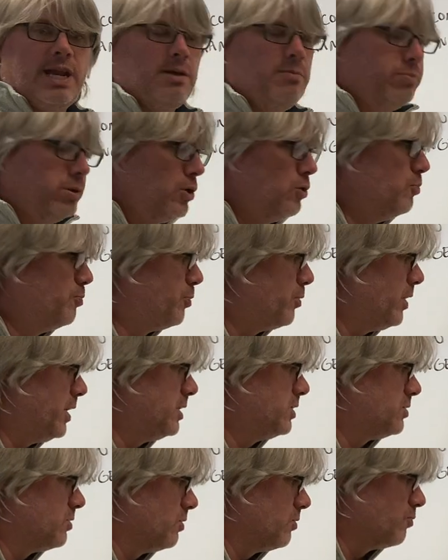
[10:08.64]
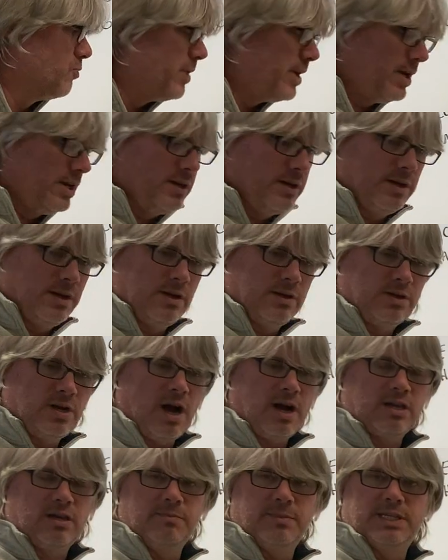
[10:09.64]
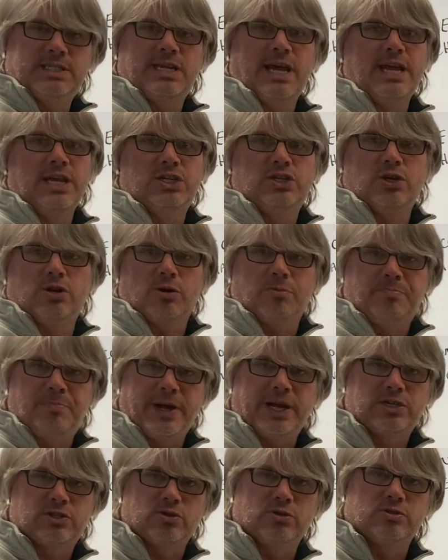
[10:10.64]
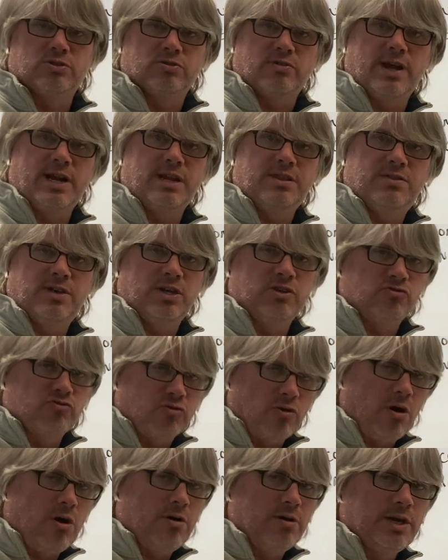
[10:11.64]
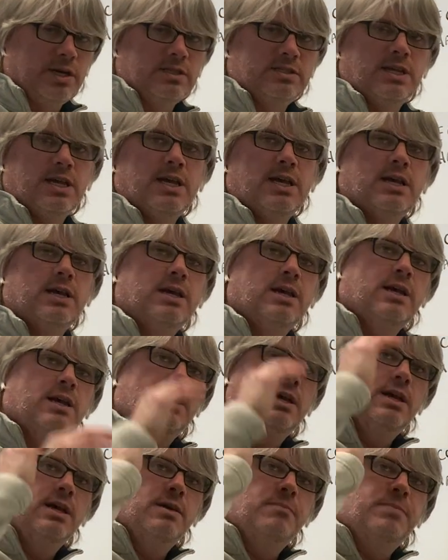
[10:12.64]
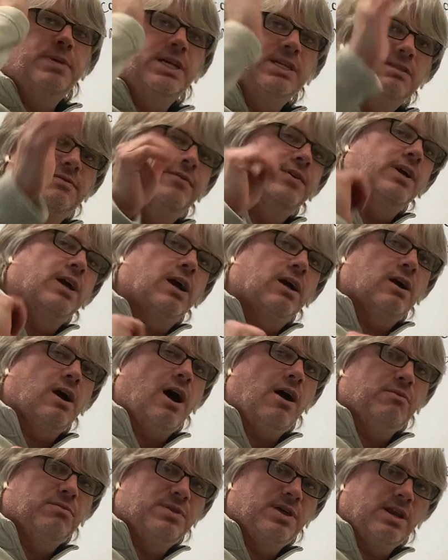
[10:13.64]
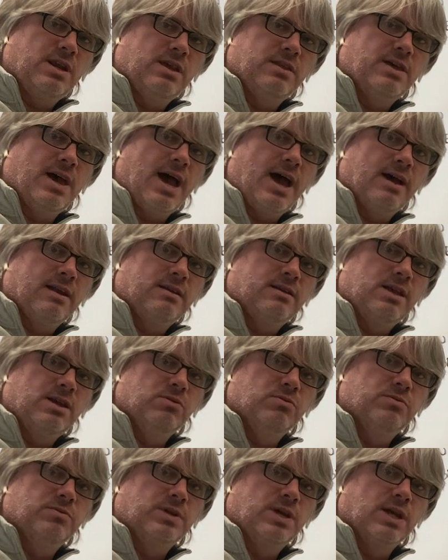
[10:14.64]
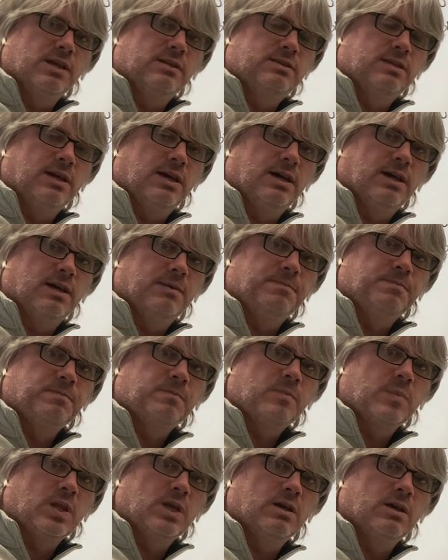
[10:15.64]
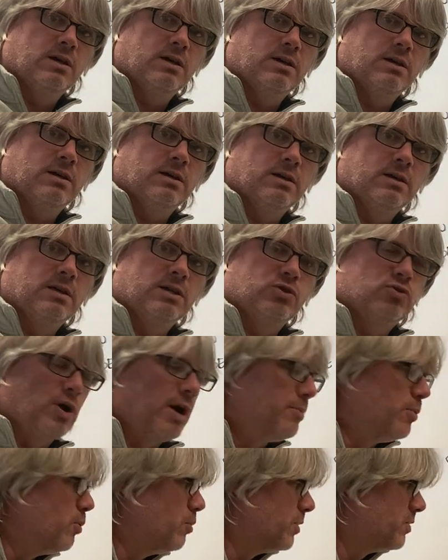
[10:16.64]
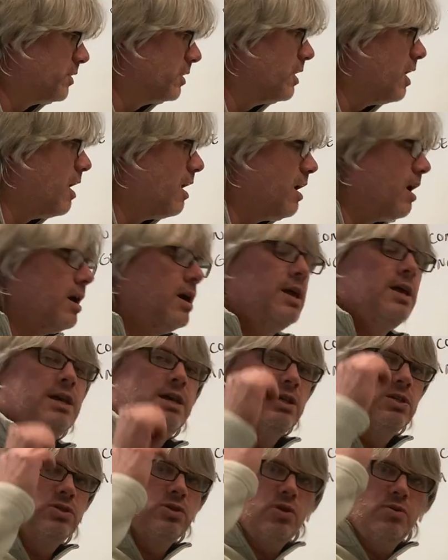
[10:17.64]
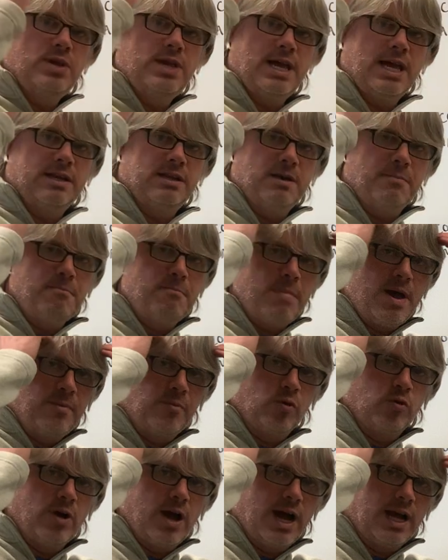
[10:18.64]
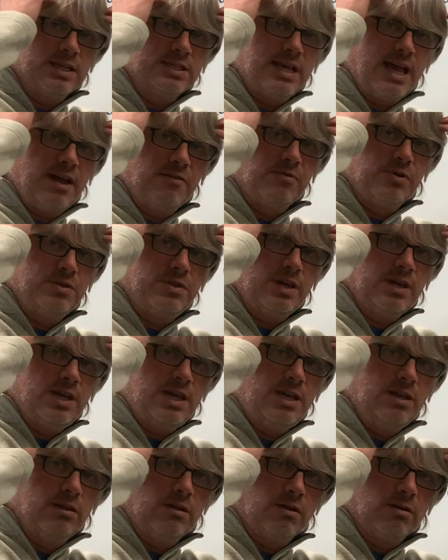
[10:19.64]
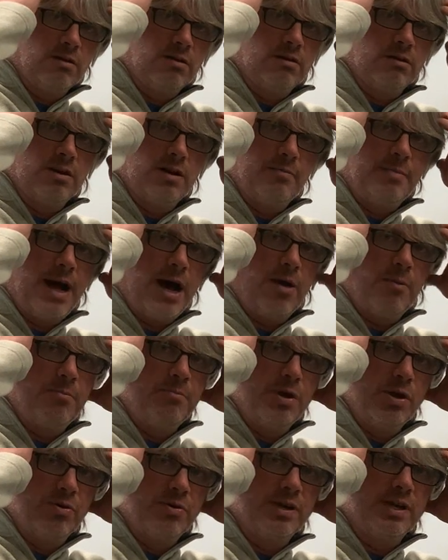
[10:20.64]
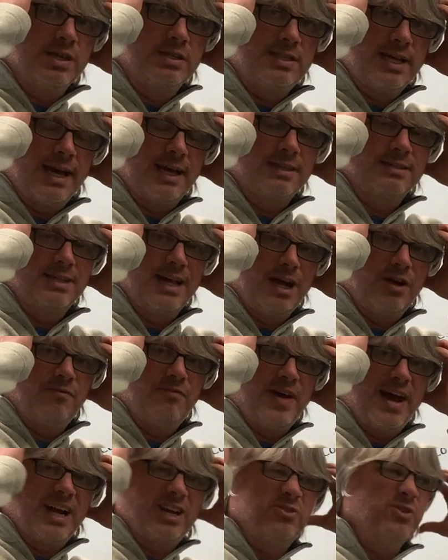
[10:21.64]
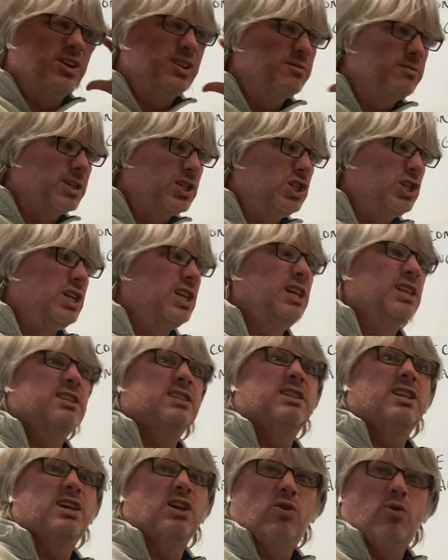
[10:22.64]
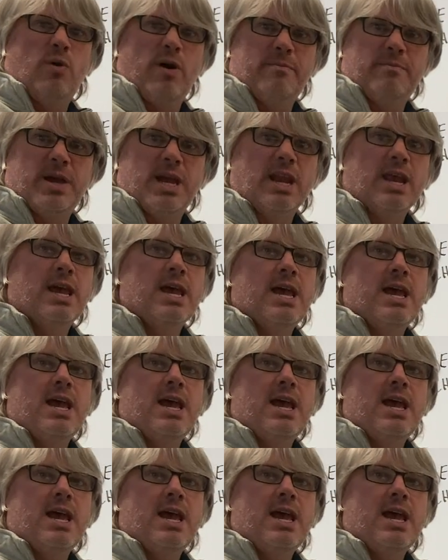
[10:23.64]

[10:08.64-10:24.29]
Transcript: any blueprints or written documentation or pictures or anything, drawings, because if he got caught with any of that, he would get uh, uh, in trouble with the law, so he had to memorize everything he learned about building a textile factory and the machines and the equipment.